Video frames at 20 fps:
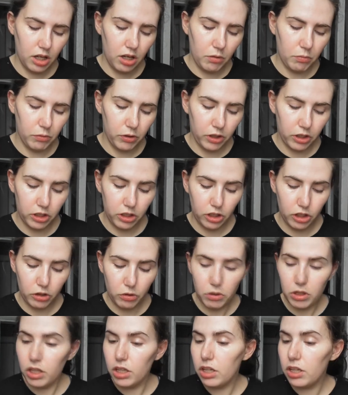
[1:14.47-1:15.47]
and we're going to go
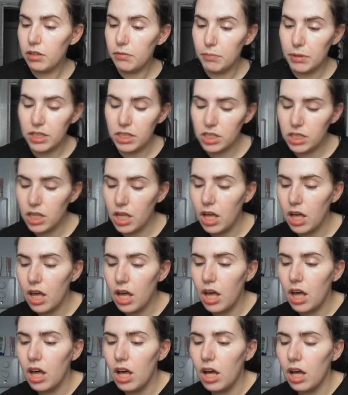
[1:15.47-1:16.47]
in and
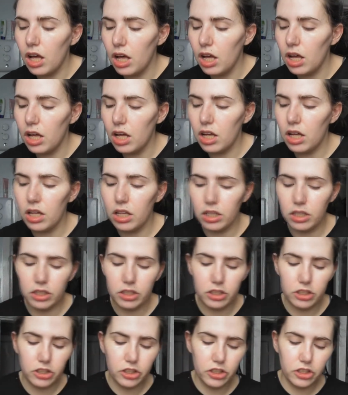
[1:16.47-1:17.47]

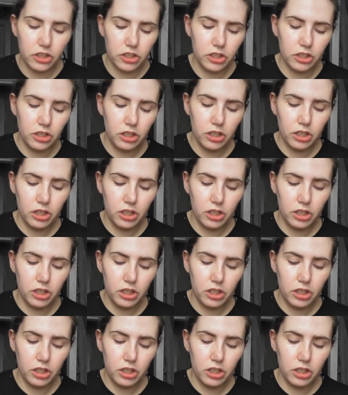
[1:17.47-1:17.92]
massage.